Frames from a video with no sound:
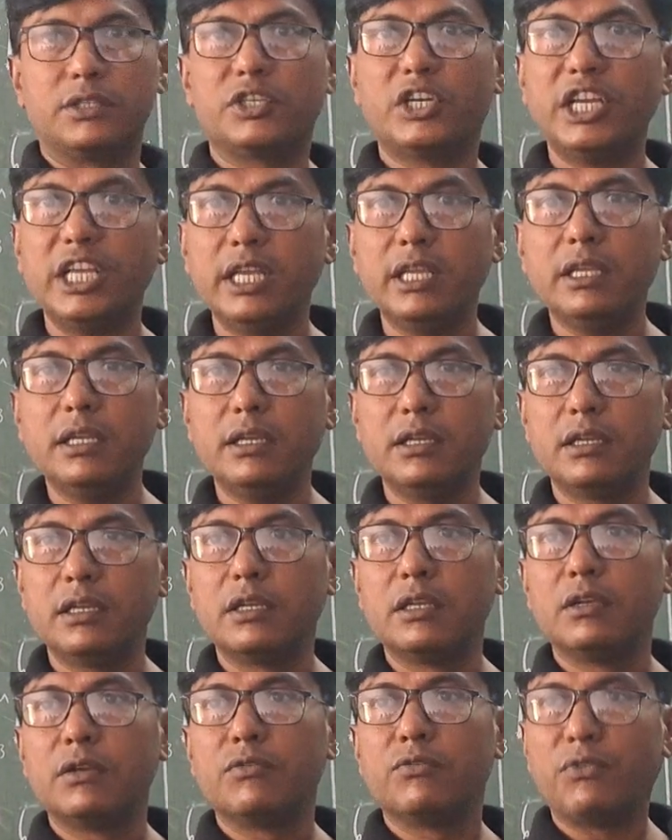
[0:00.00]
3,
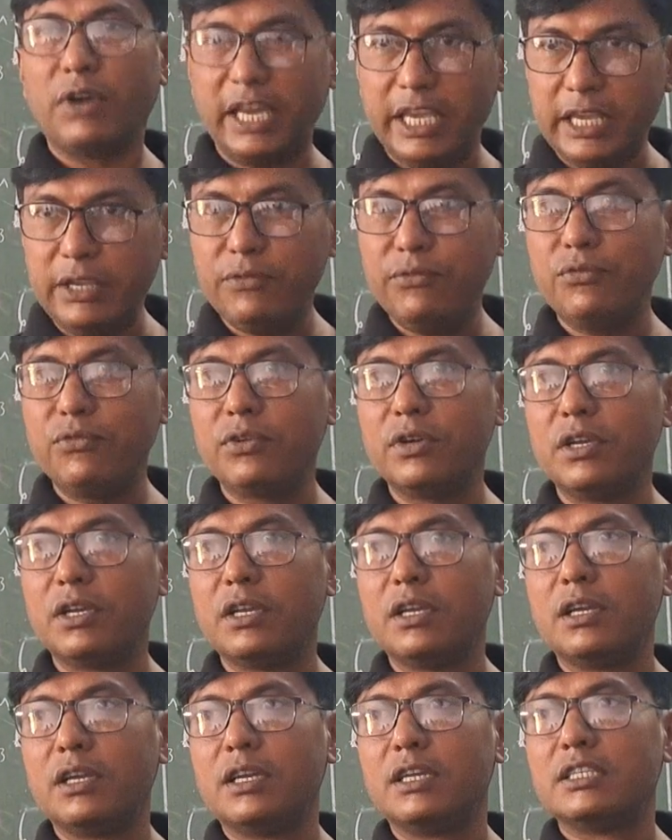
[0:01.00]
5,
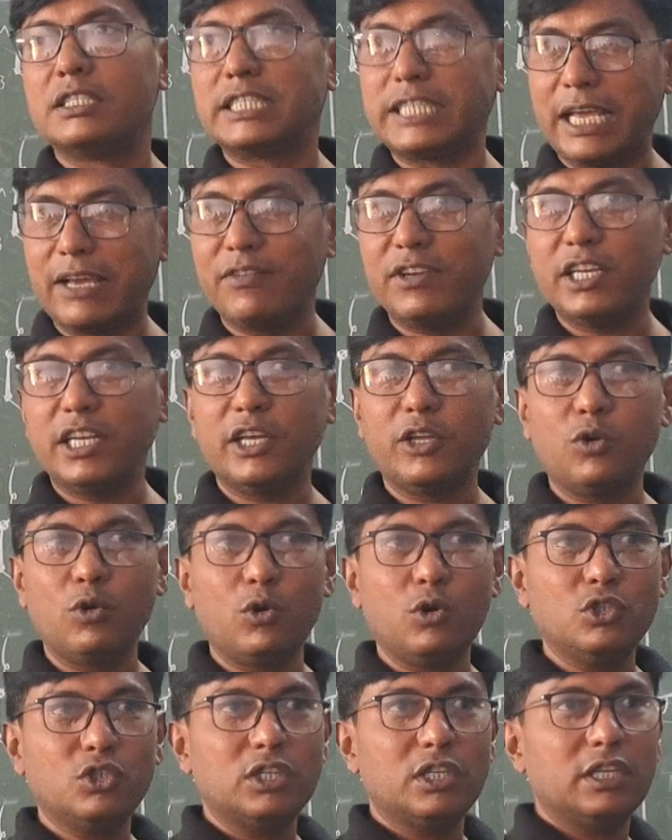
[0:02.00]
7
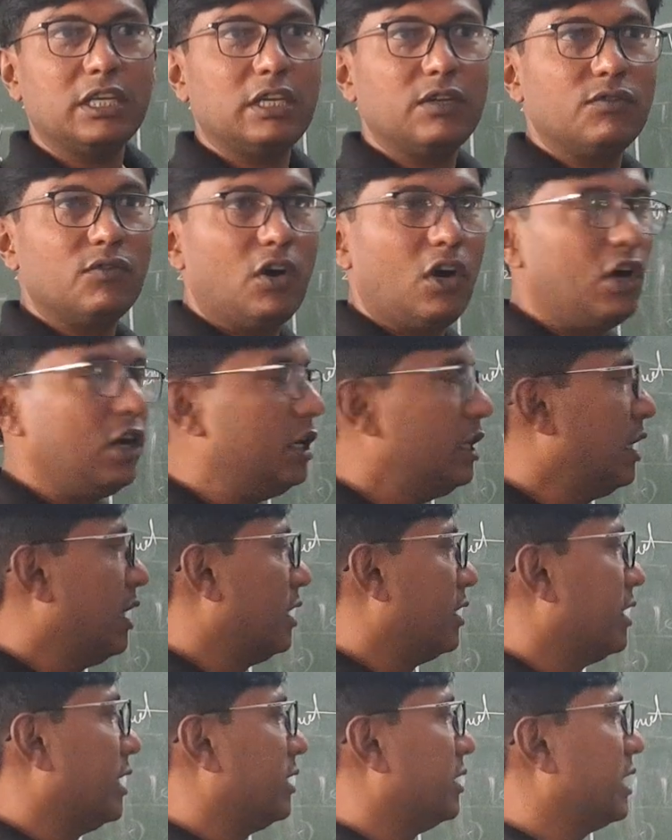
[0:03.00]
arrows involved,
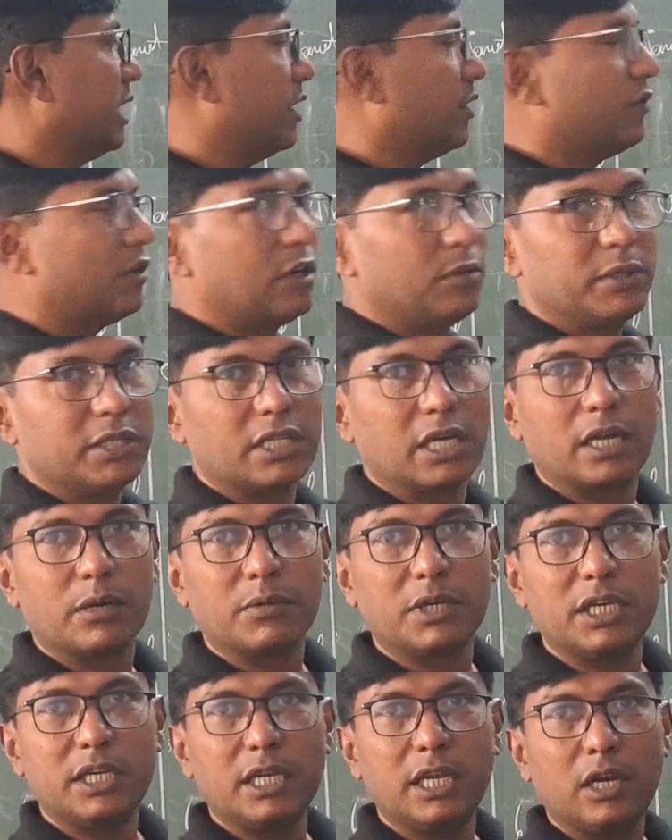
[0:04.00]
then that will be
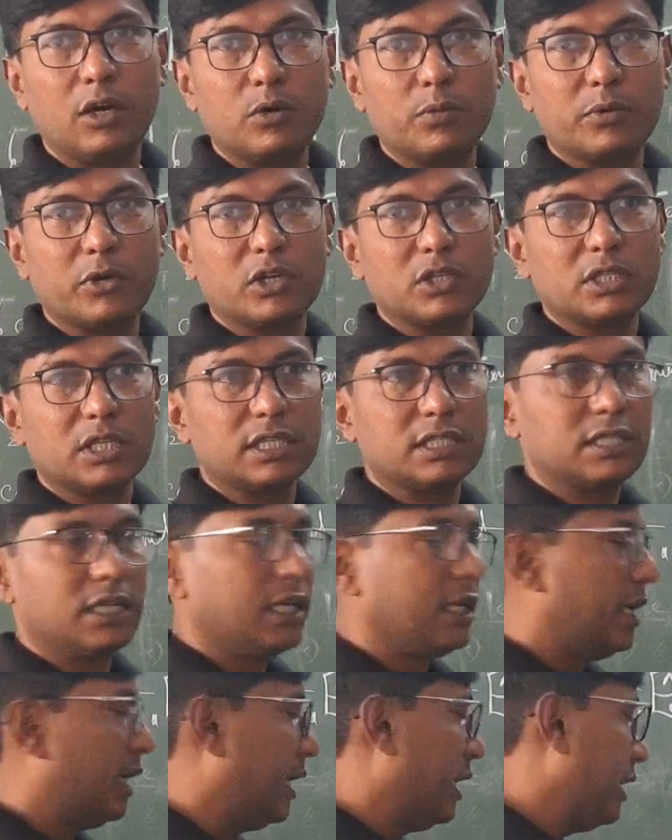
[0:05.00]
thermally allowed process.
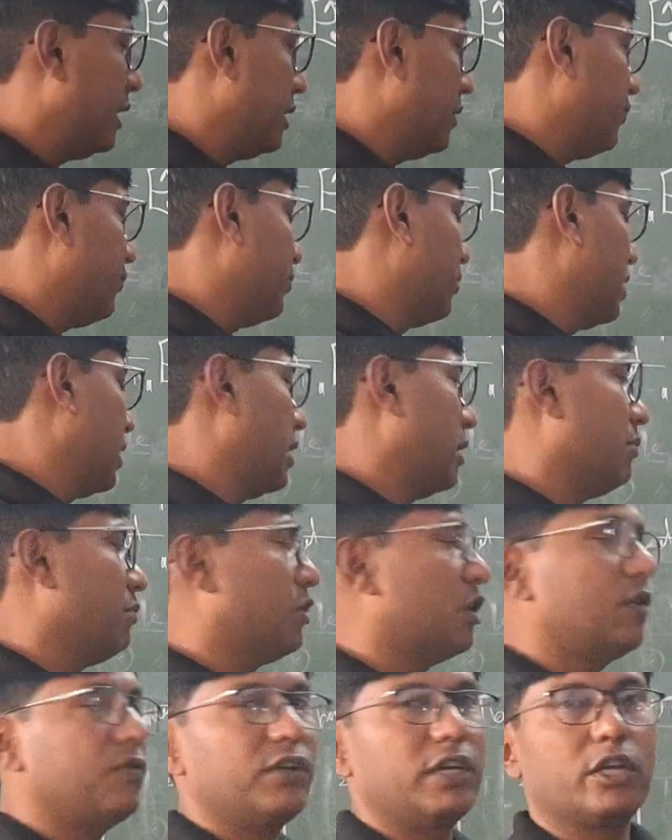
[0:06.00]
And if the
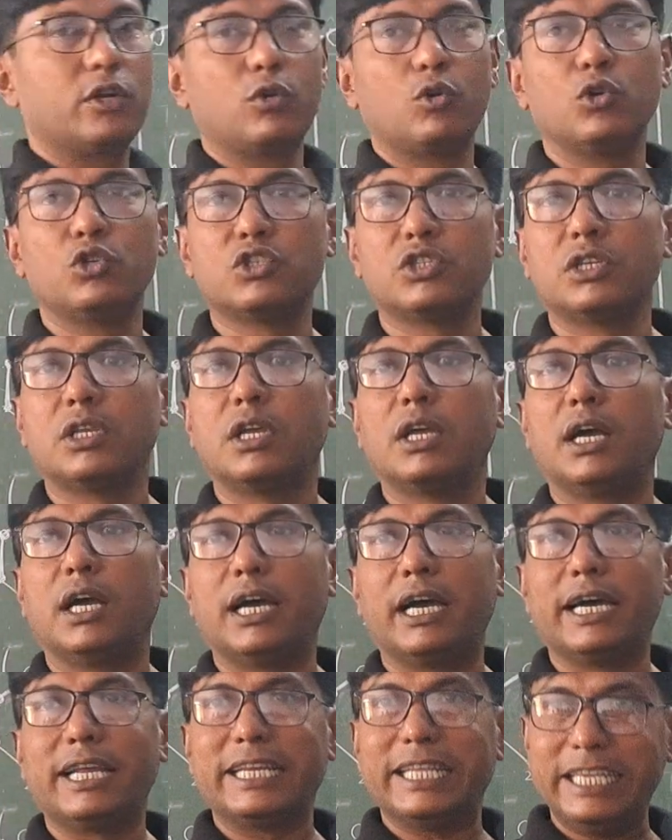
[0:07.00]
number of arrows
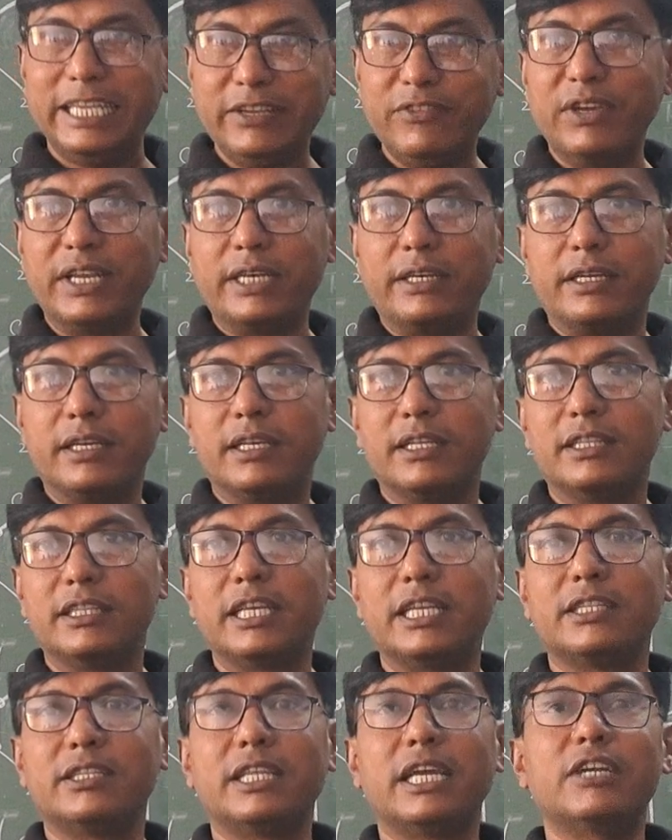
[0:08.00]
are even,
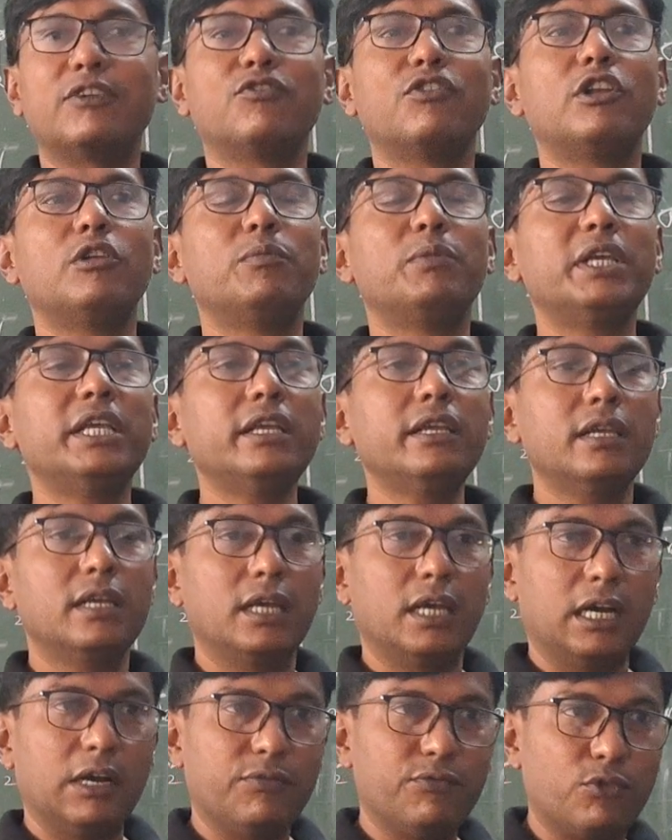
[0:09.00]
then that will be
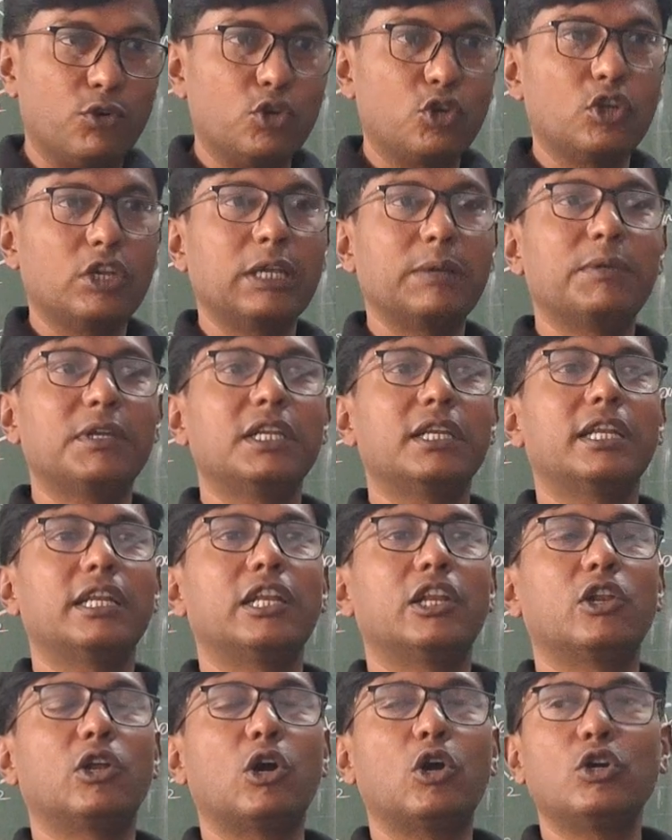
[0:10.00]
a photochemically
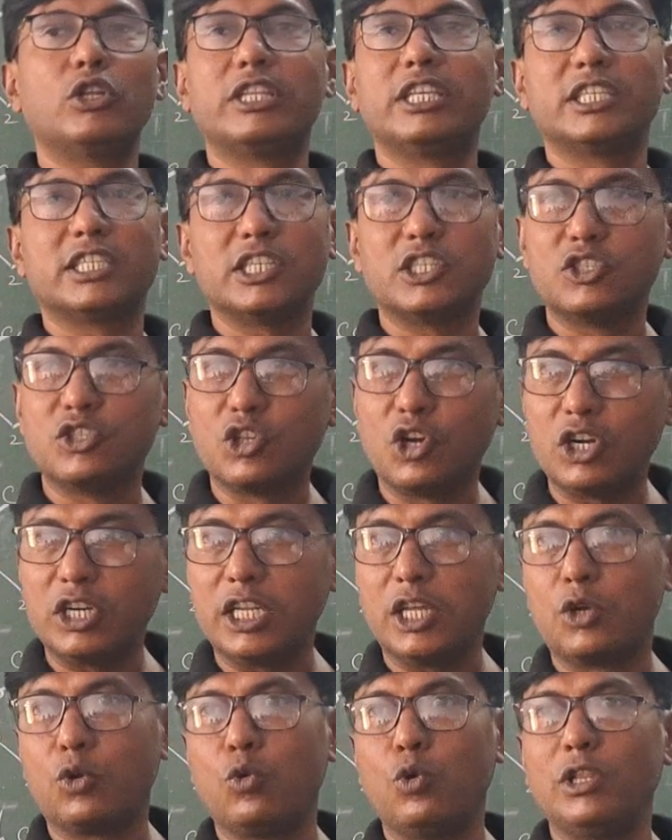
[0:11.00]
allowed. This is not
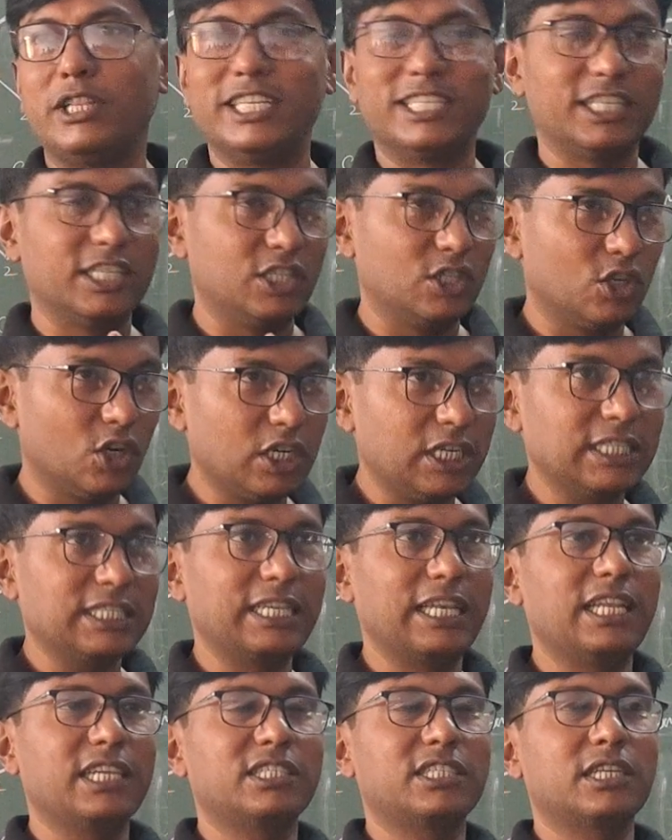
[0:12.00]
a rule. This is not a
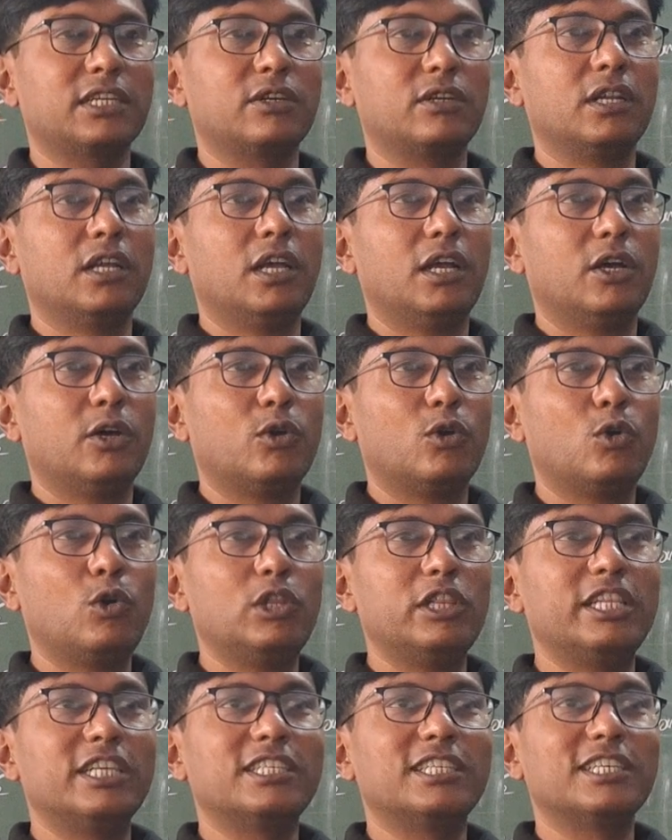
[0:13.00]
selection
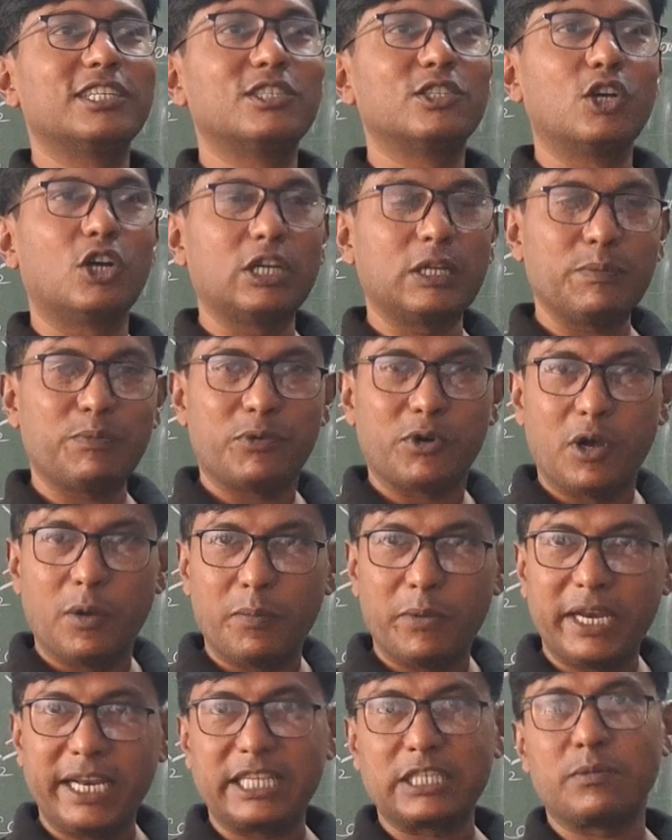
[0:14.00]
rule. This is not a
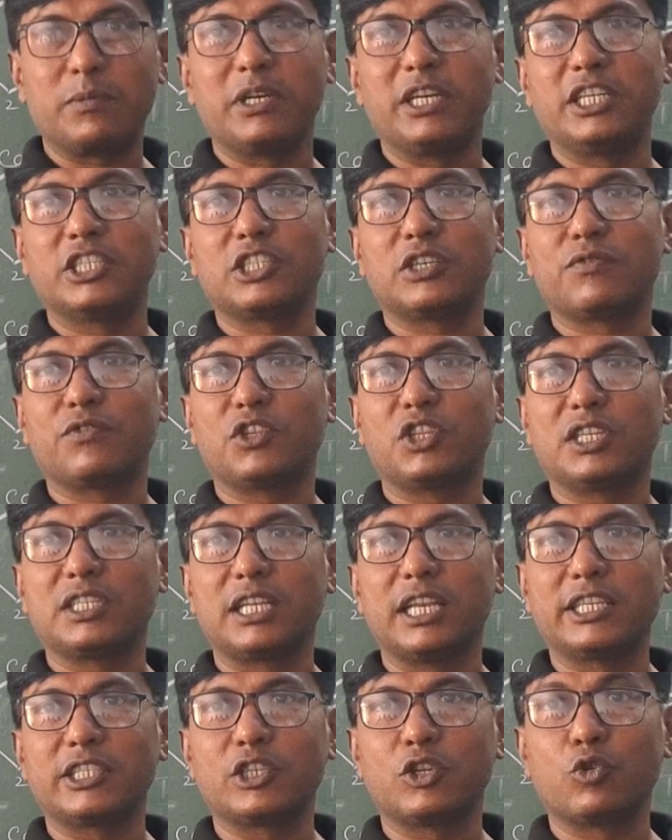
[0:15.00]
proper explanation for the
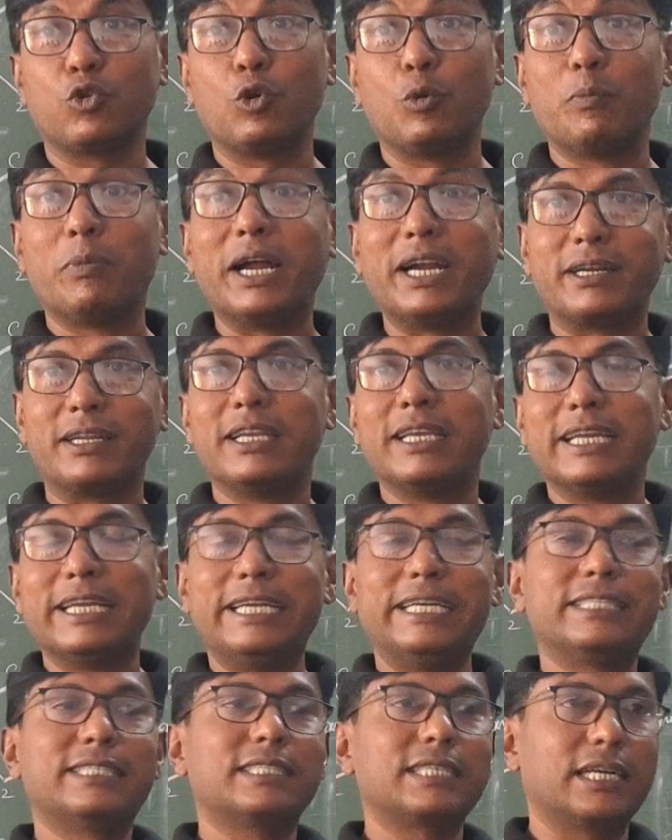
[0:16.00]
selection rule, but
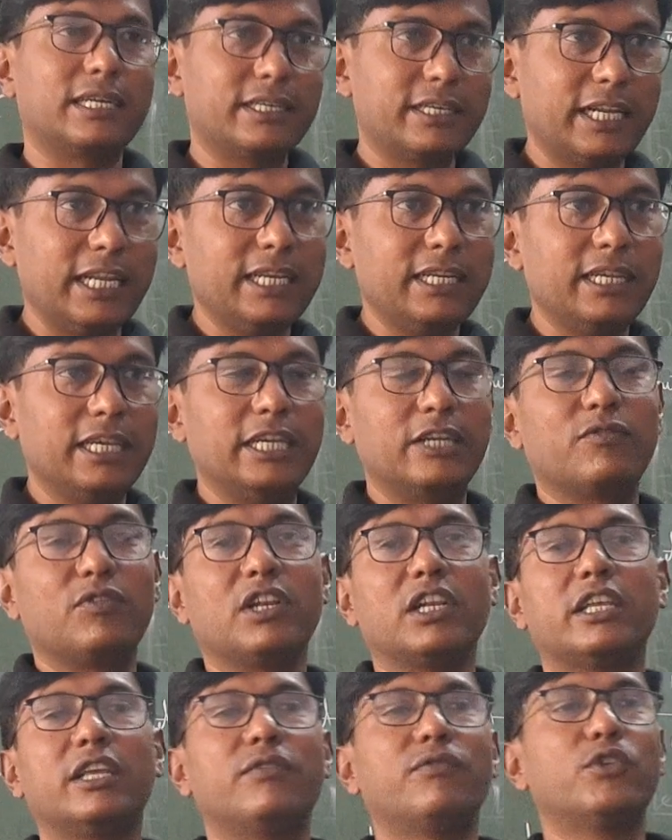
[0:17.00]
it's a trick. It
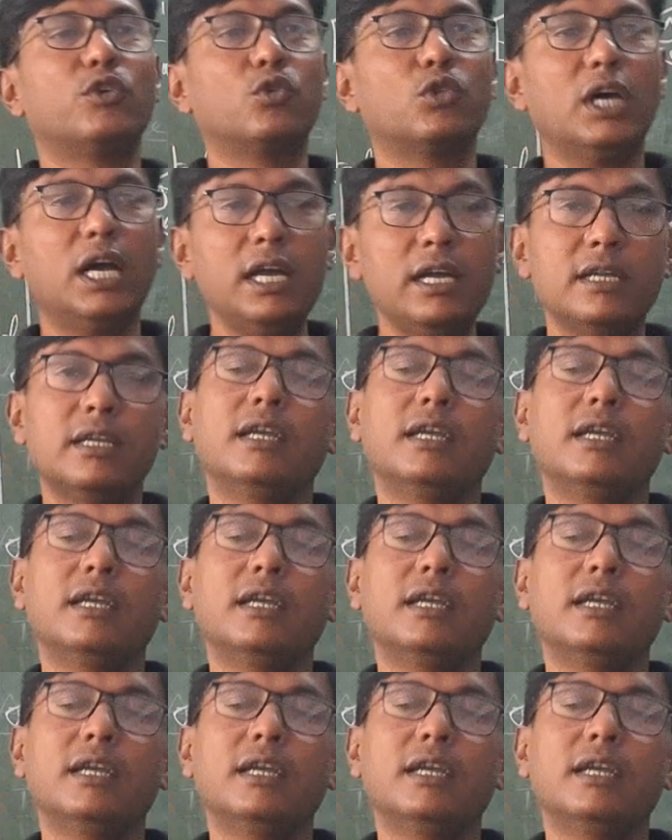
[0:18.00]
will give you the